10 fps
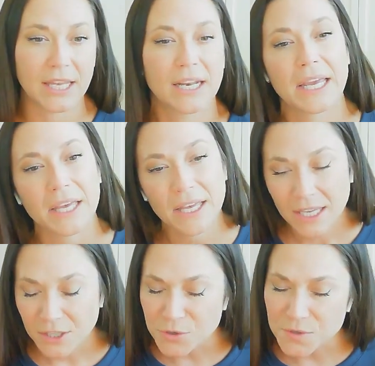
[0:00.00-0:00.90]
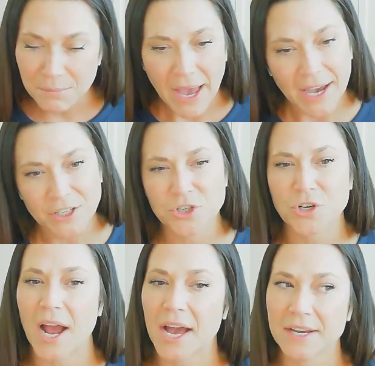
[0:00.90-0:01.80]
and like using max
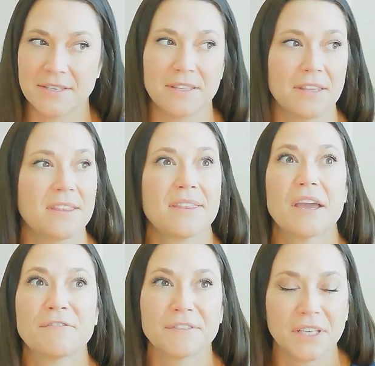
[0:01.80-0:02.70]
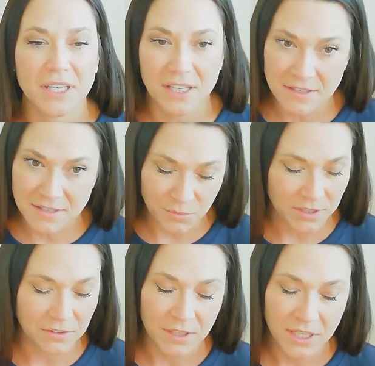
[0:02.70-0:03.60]
tracks, and thankfully
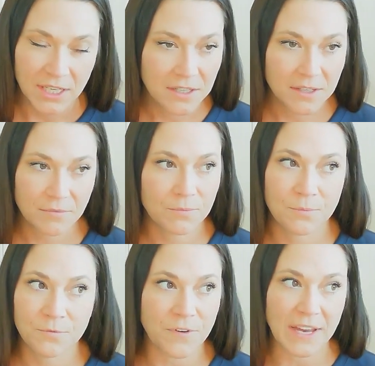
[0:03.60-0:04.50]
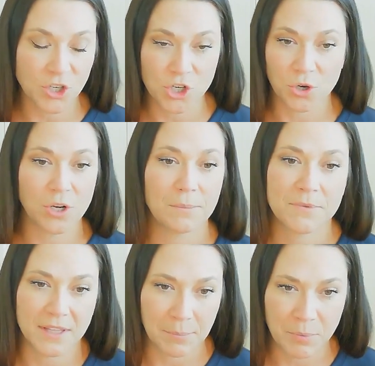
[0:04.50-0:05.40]
someone finally showed up
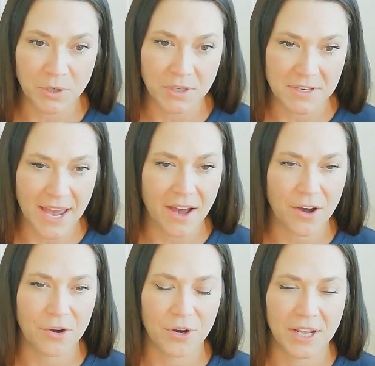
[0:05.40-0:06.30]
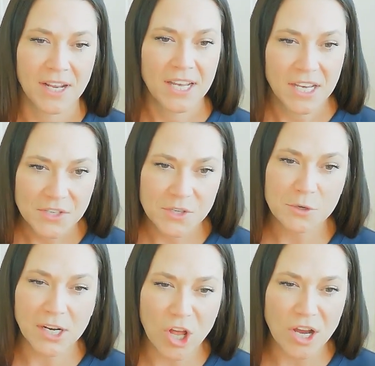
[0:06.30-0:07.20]
to like pull us out. And so it had
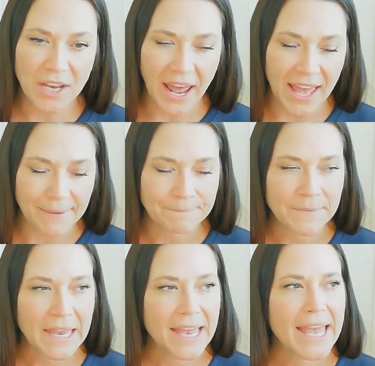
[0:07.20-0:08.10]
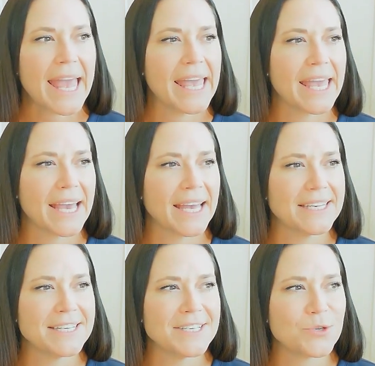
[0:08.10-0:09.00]
been a long night. And